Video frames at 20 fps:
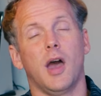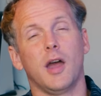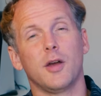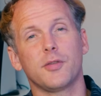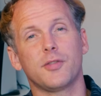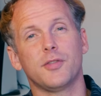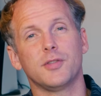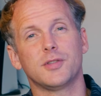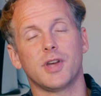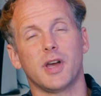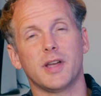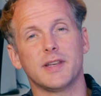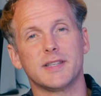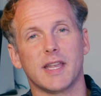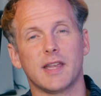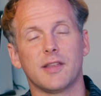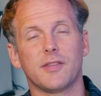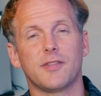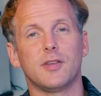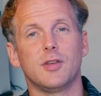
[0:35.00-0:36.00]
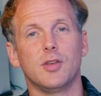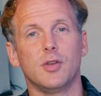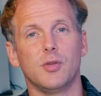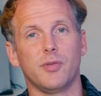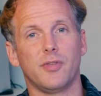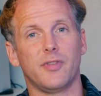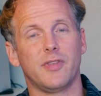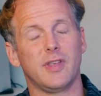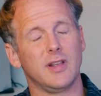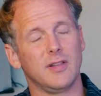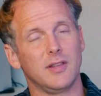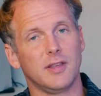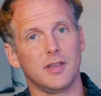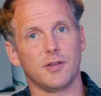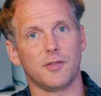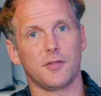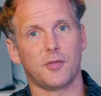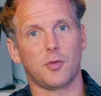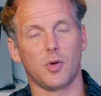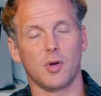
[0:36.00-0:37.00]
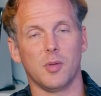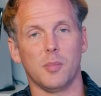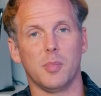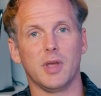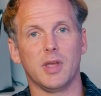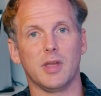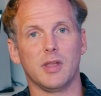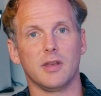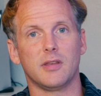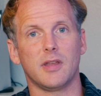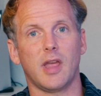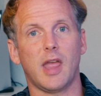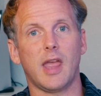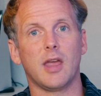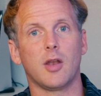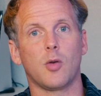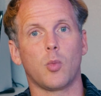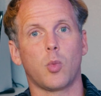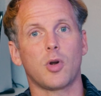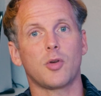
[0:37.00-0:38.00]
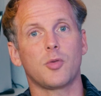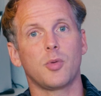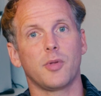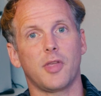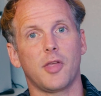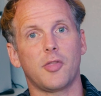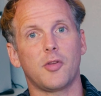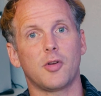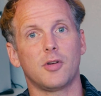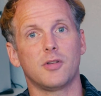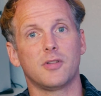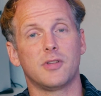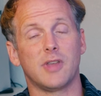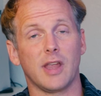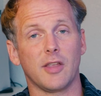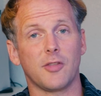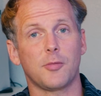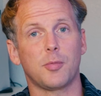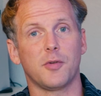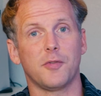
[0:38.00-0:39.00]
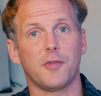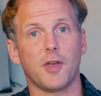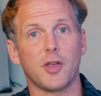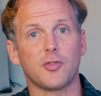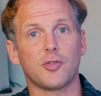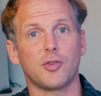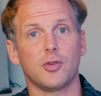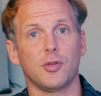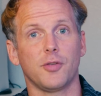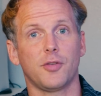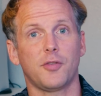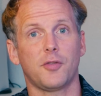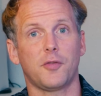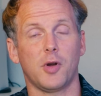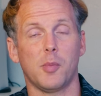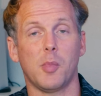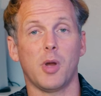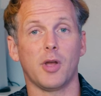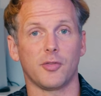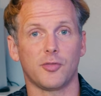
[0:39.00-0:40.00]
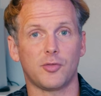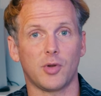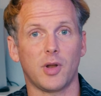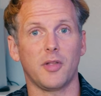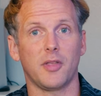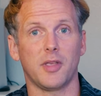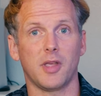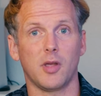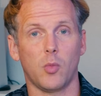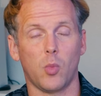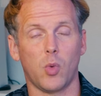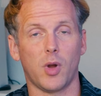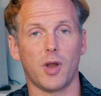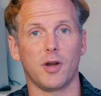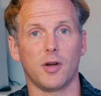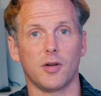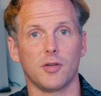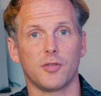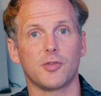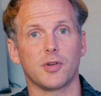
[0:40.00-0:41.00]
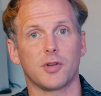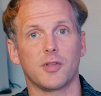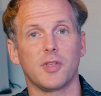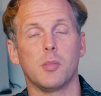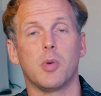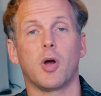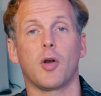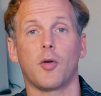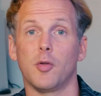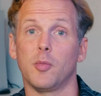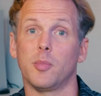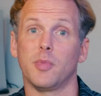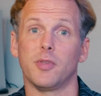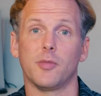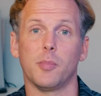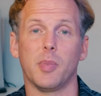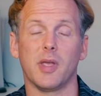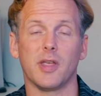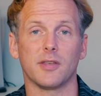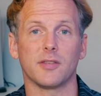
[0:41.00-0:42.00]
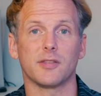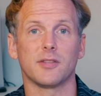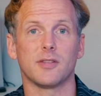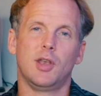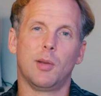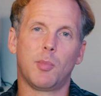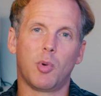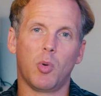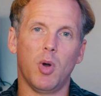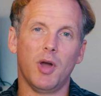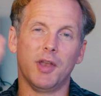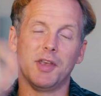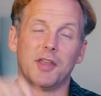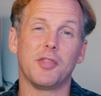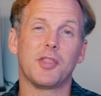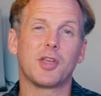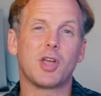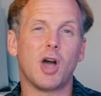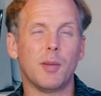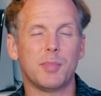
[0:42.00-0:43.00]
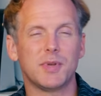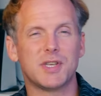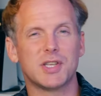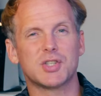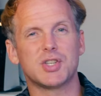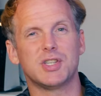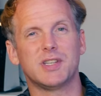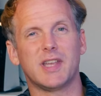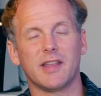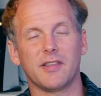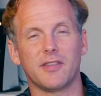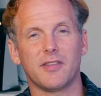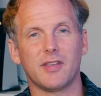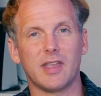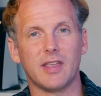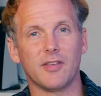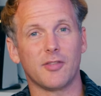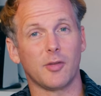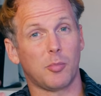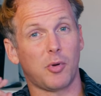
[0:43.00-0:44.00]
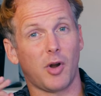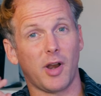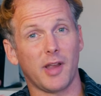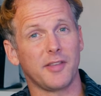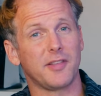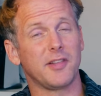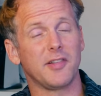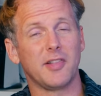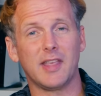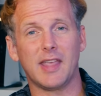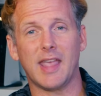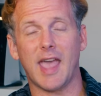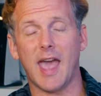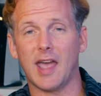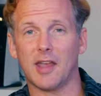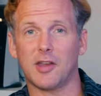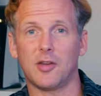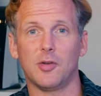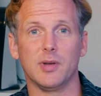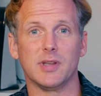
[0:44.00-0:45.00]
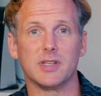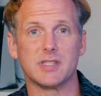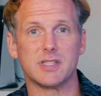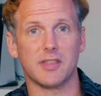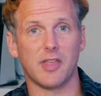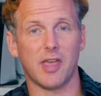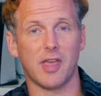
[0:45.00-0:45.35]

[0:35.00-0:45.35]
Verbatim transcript: I also taught dance in New Zealand for a bit and worked with other dance professionals from Australia, where Strictly Ballroom is based. Number one, the competition dancing is surprisingly accurate to